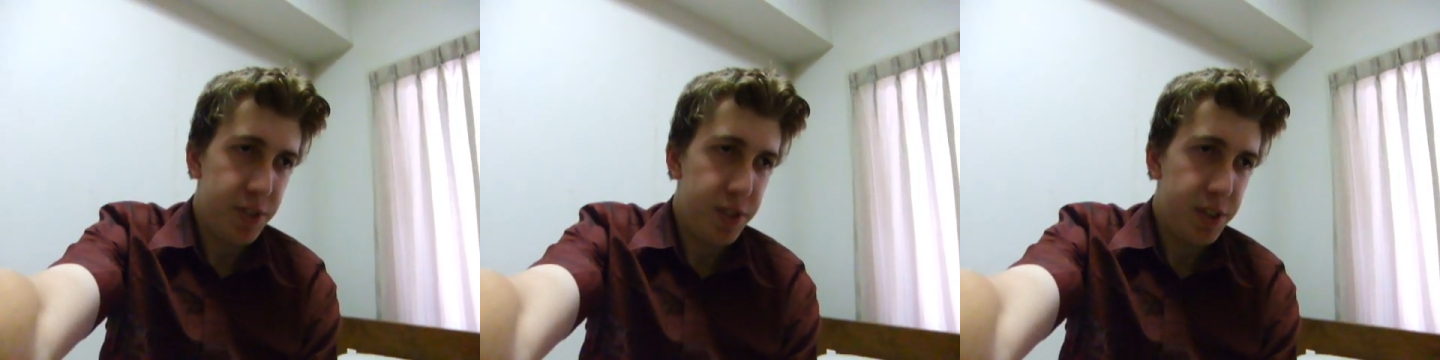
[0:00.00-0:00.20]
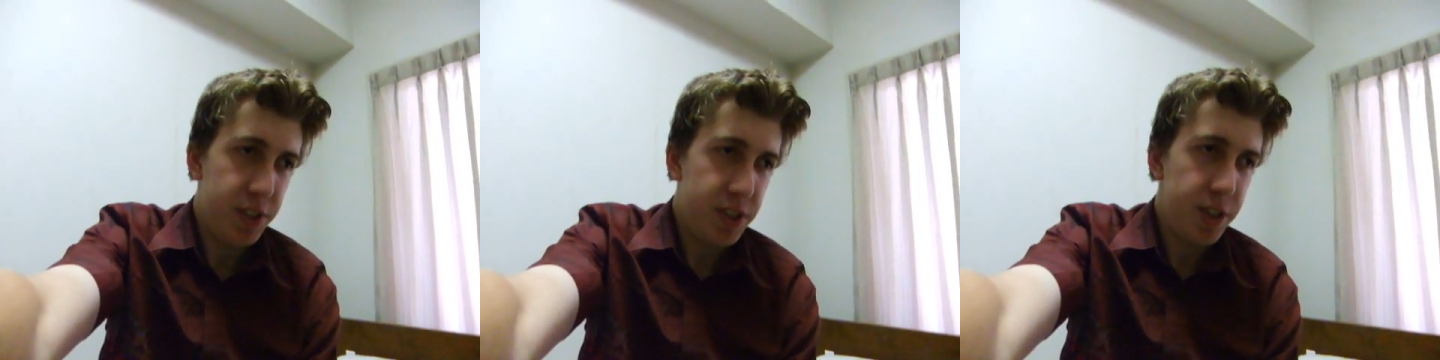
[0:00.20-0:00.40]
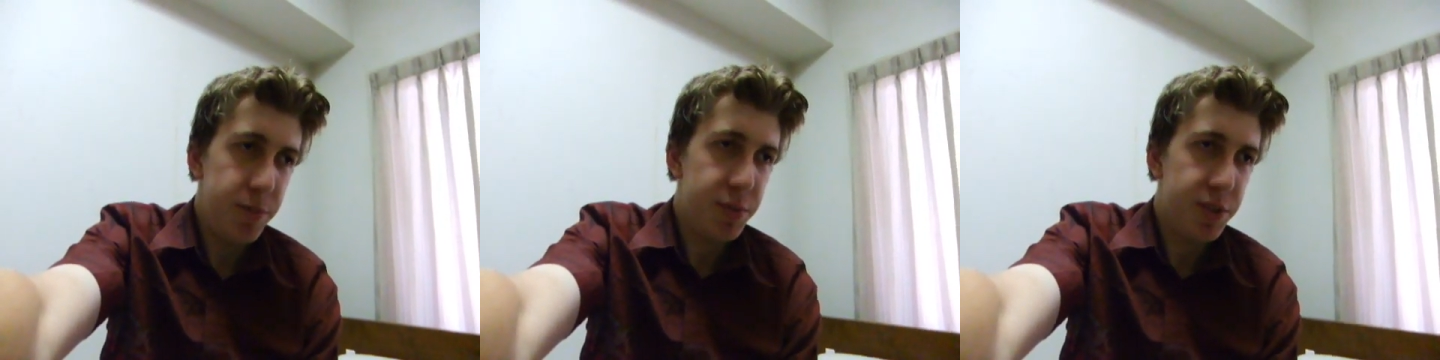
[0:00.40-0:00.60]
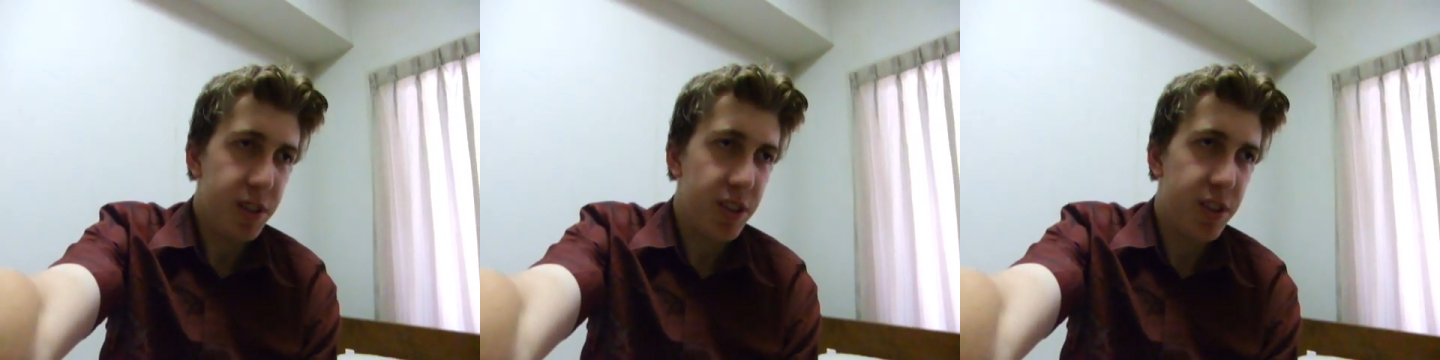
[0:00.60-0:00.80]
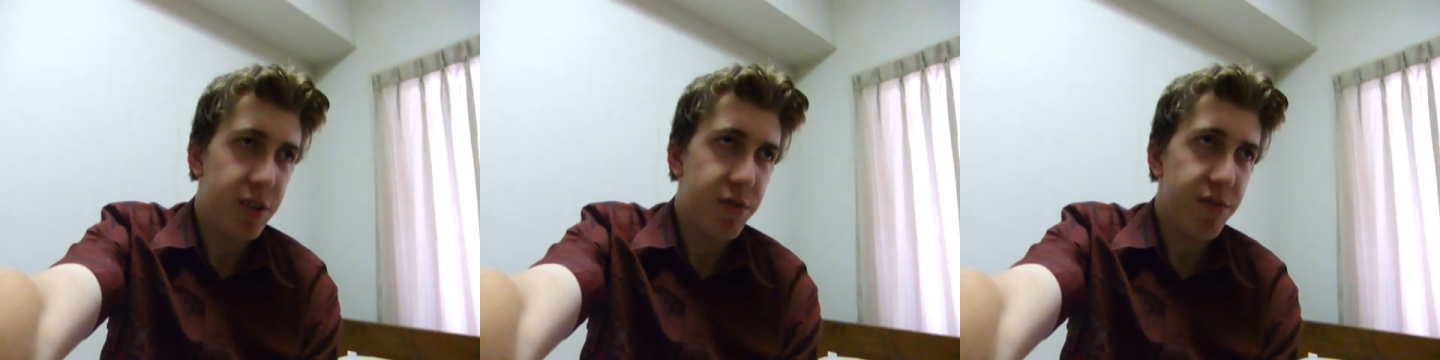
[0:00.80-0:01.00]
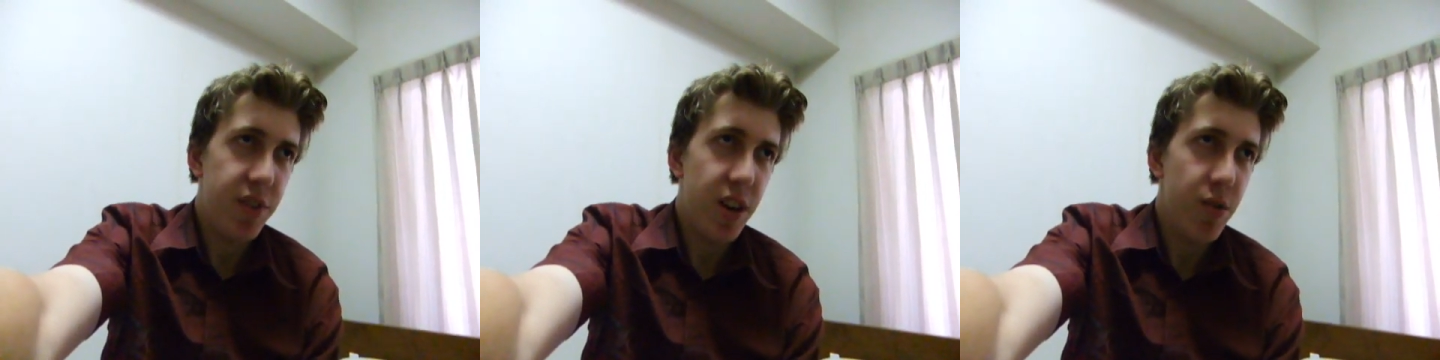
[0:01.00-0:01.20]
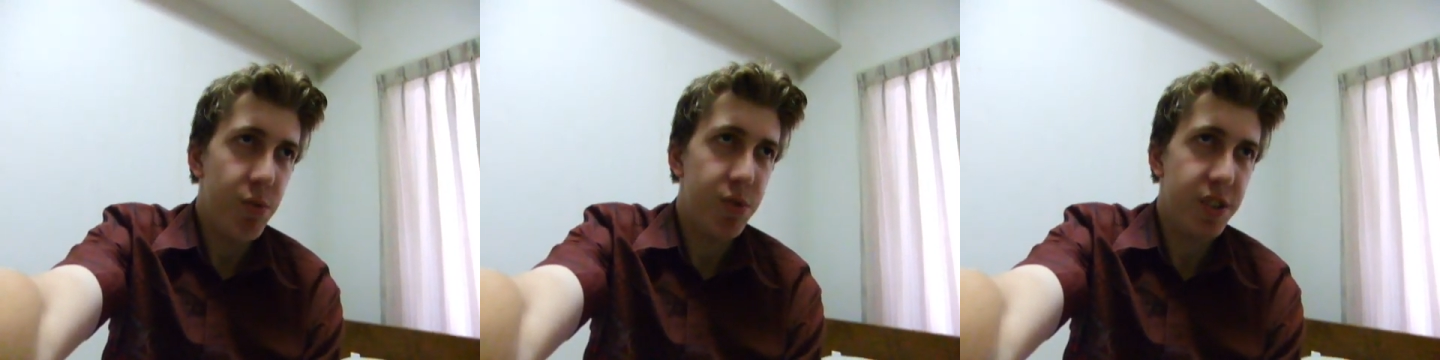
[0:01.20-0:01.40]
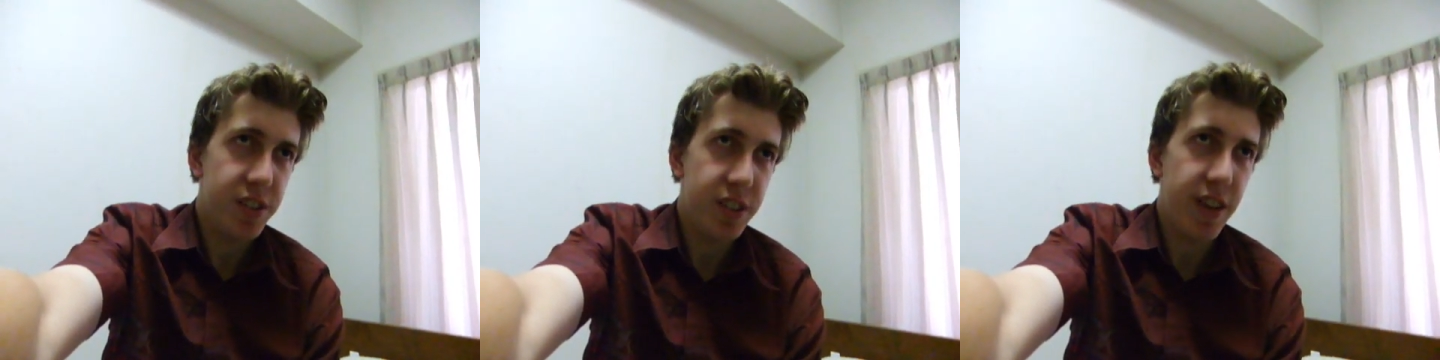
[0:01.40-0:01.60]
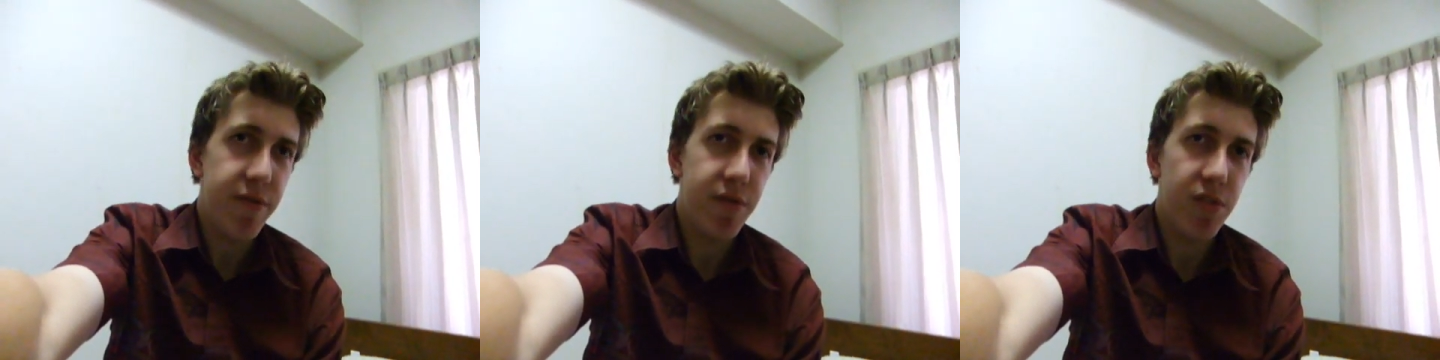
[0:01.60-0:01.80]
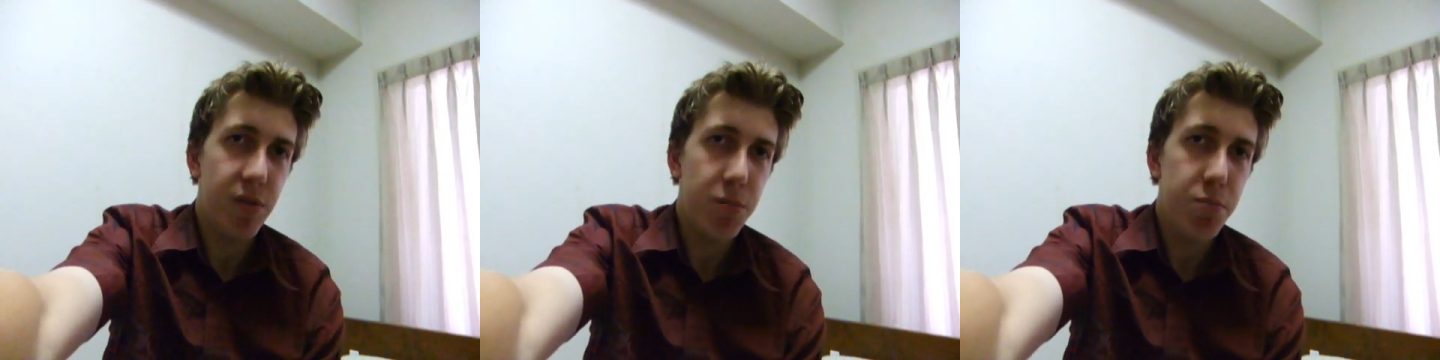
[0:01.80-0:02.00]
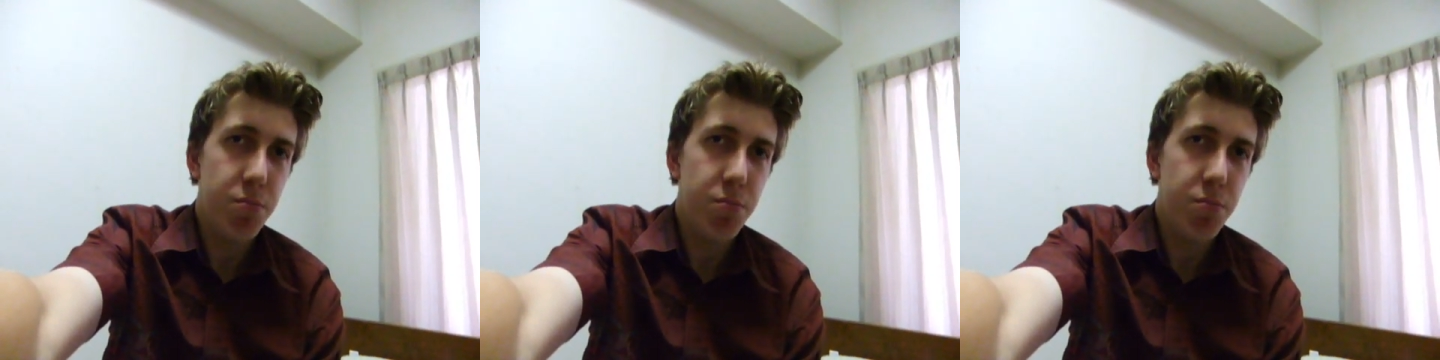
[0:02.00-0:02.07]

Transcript: She seems to grow several